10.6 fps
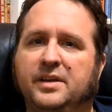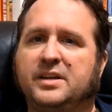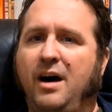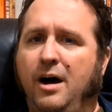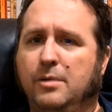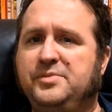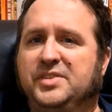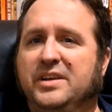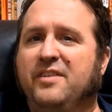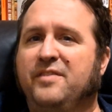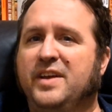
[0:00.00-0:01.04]
The
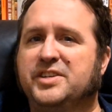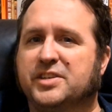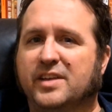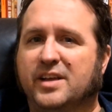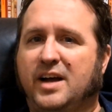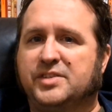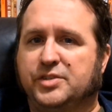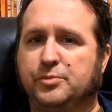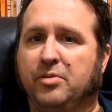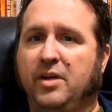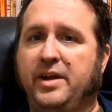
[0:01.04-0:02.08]
Cubs eventually got
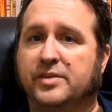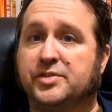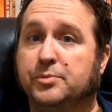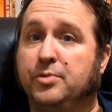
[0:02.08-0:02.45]
2 players